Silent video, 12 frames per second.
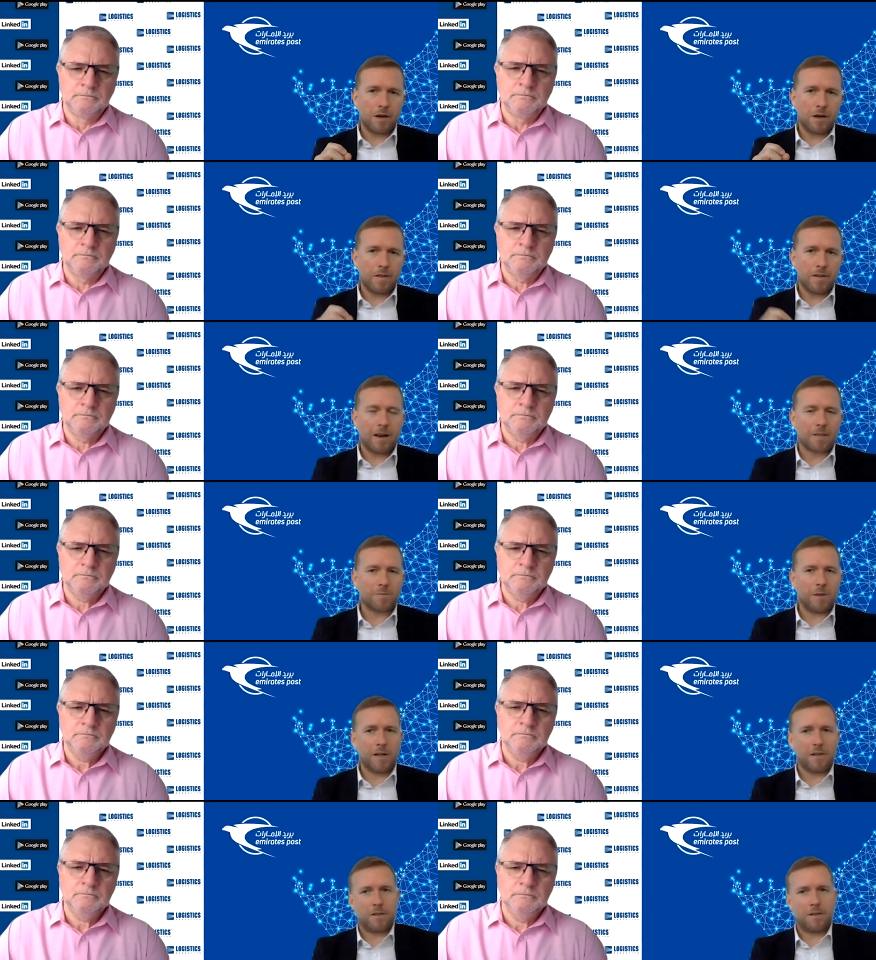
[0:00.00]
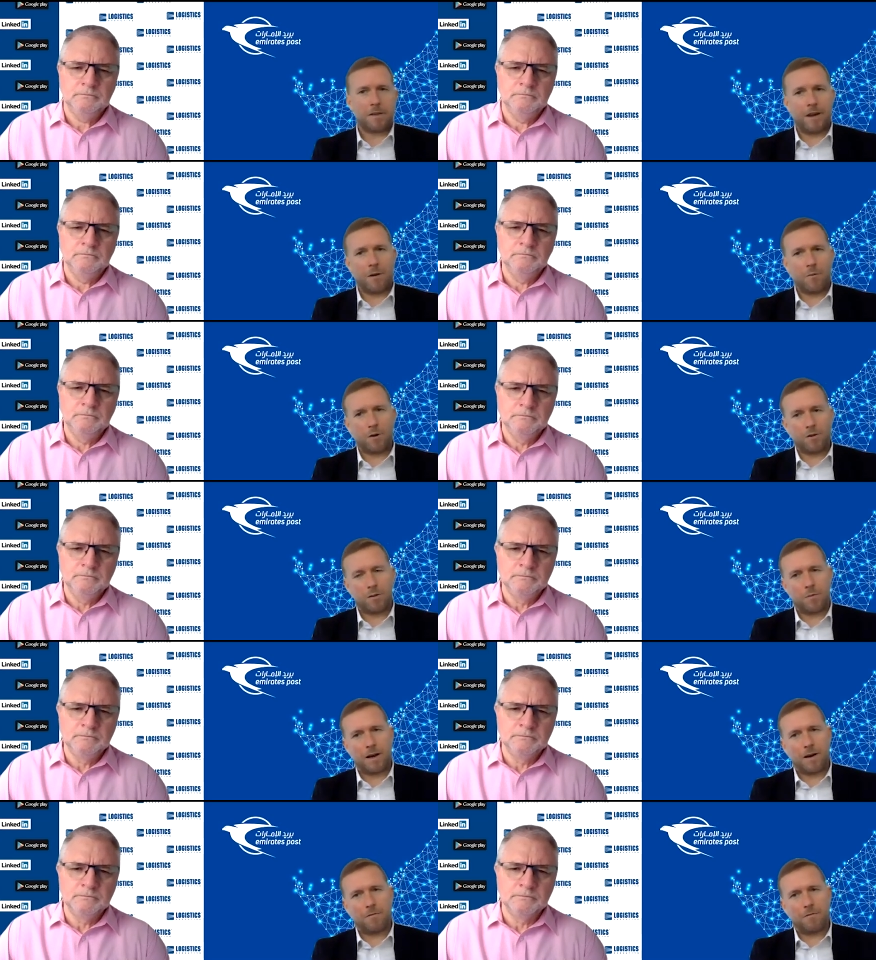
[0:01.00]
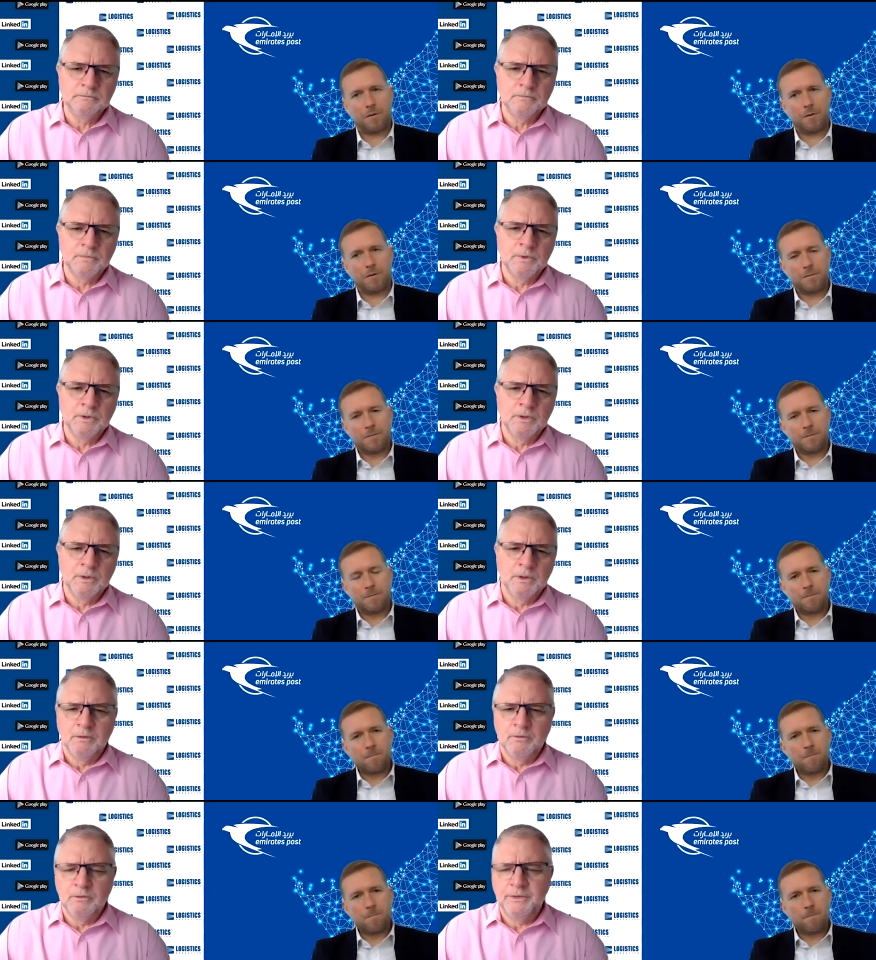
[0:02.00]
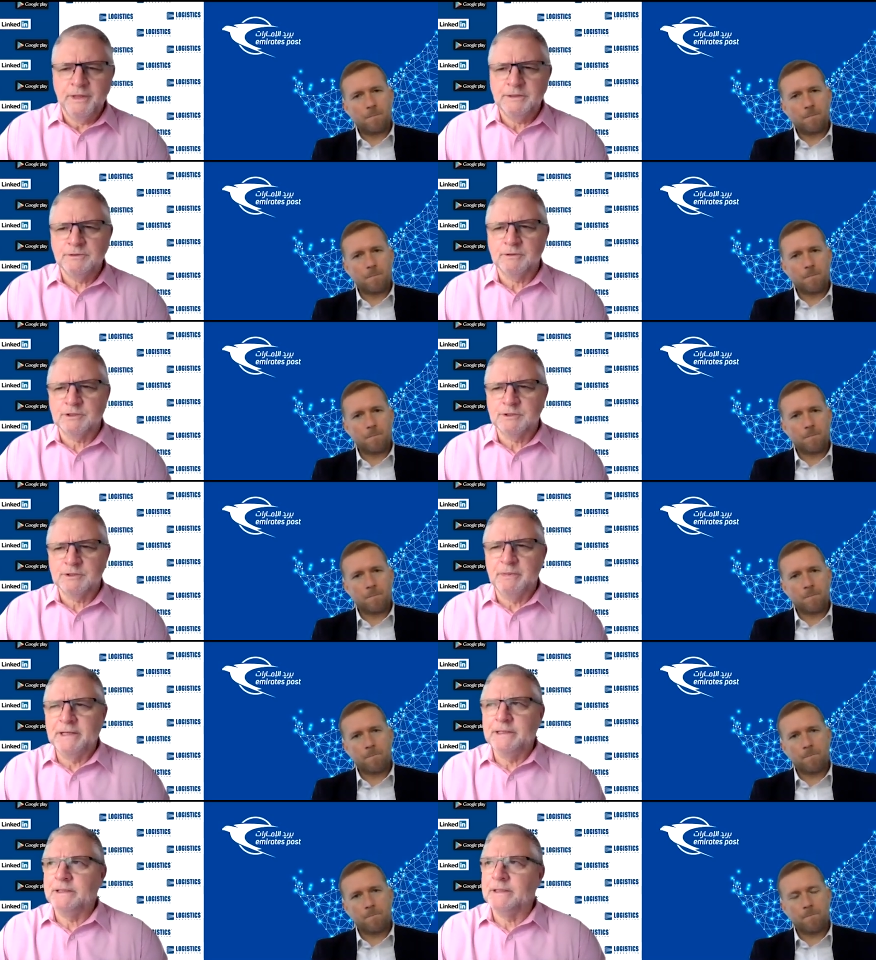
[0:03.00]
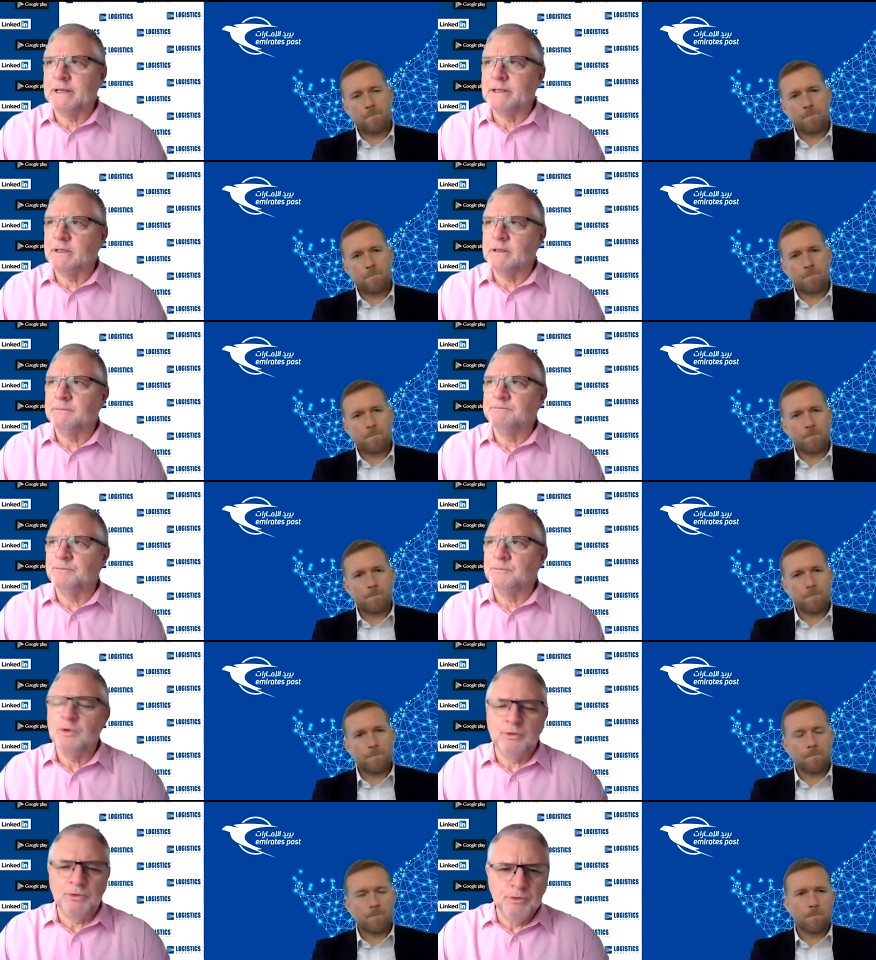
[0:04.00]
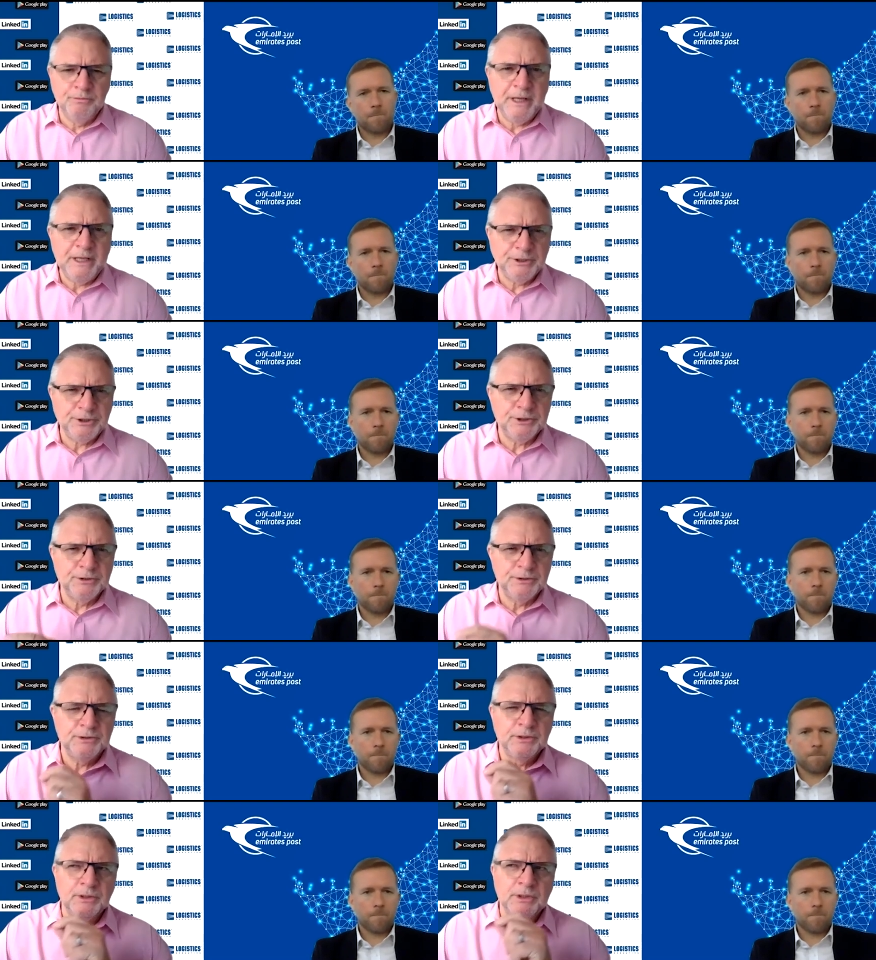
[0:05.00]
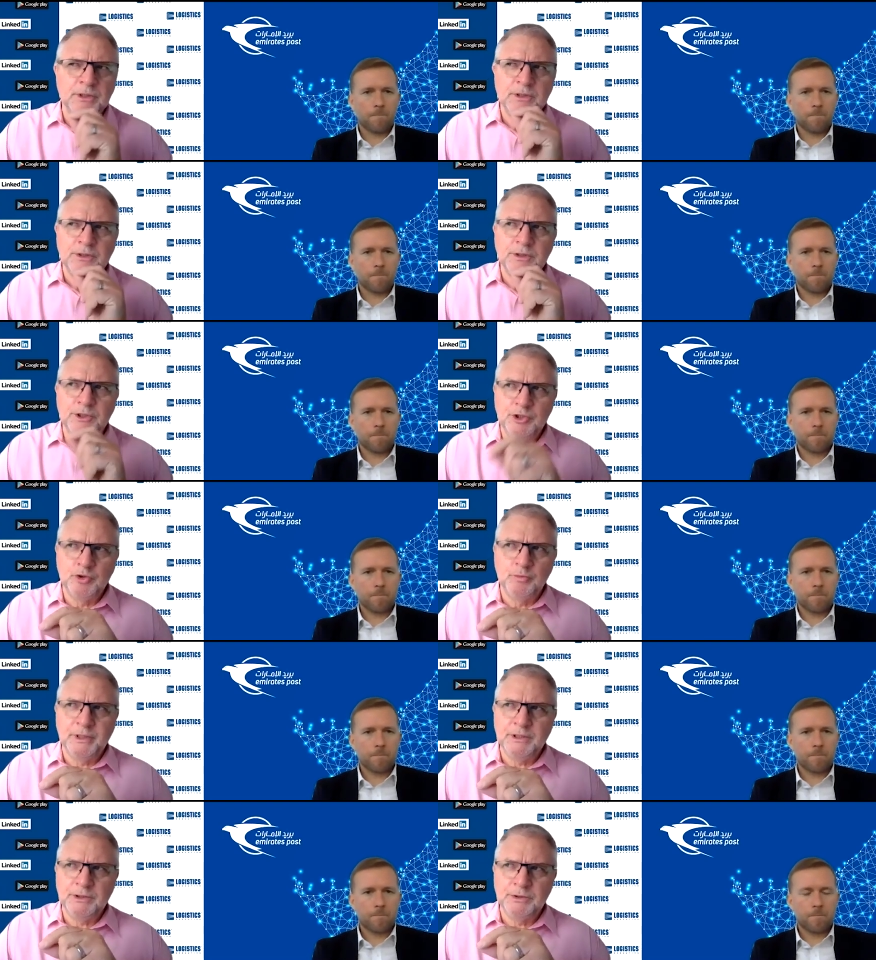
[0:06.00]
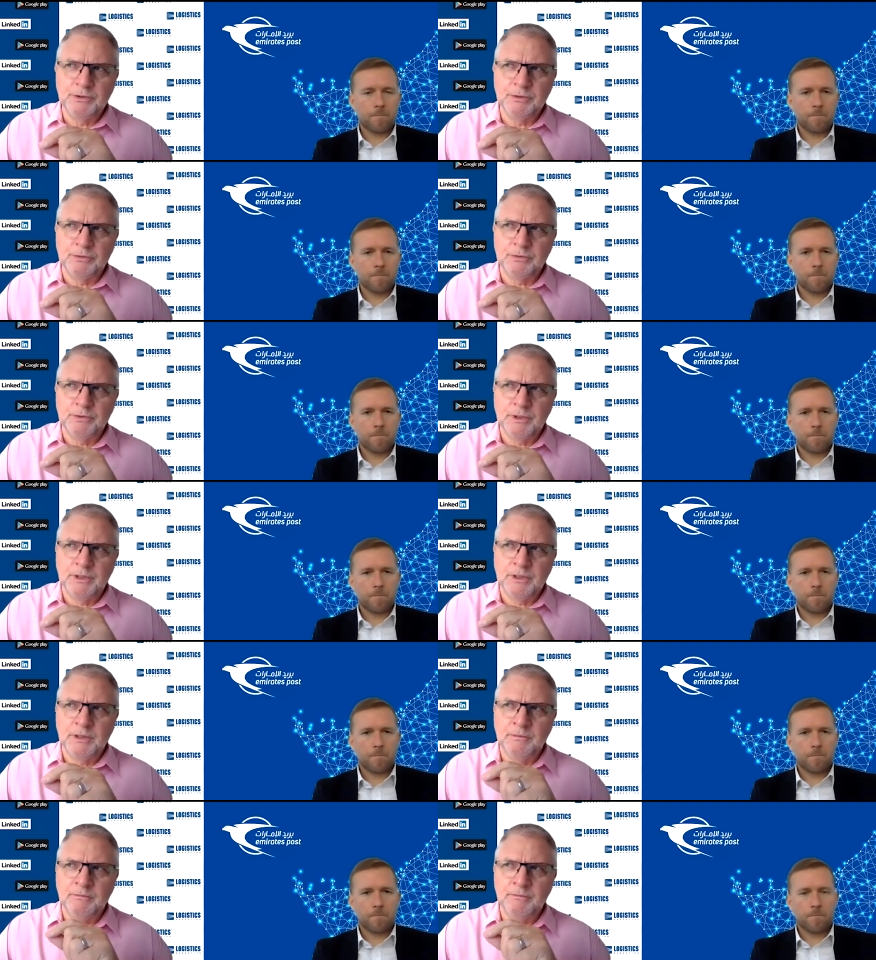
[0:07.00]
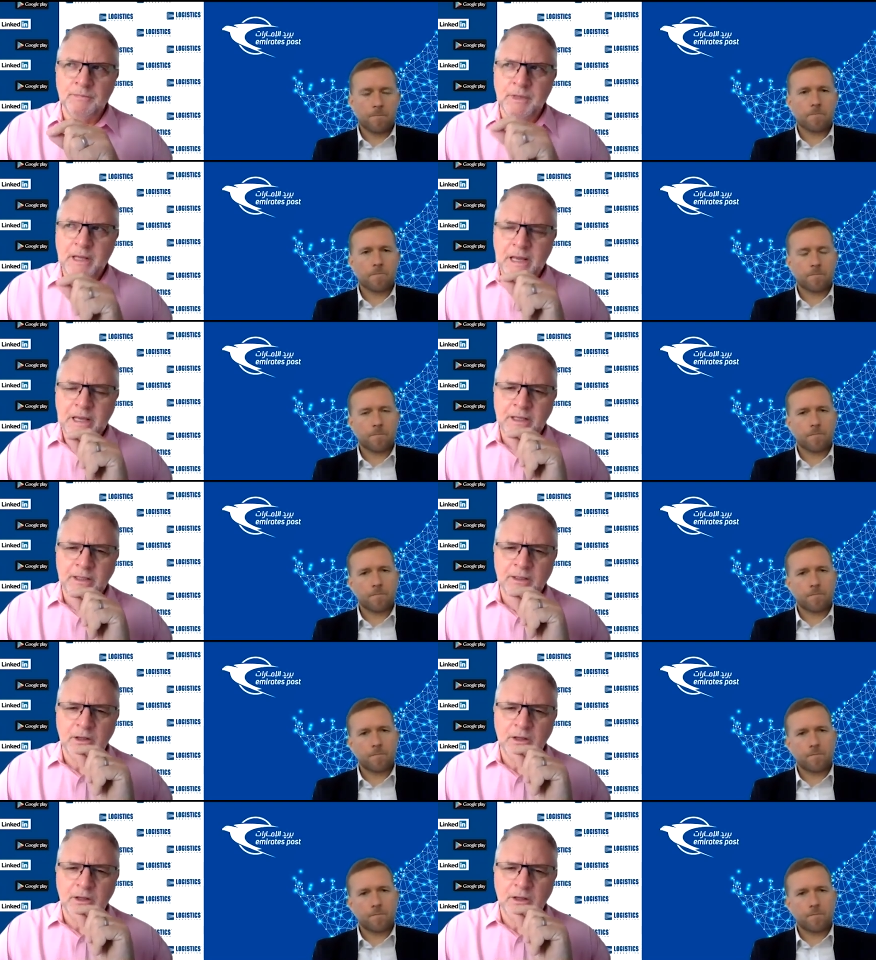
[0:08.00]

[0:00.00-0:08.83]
Speaker 1: uh, the last mile uh, network that we have.
Speaker 2: Well, thanks for explaining that. Um, you, you, mentioned the UPU, um, and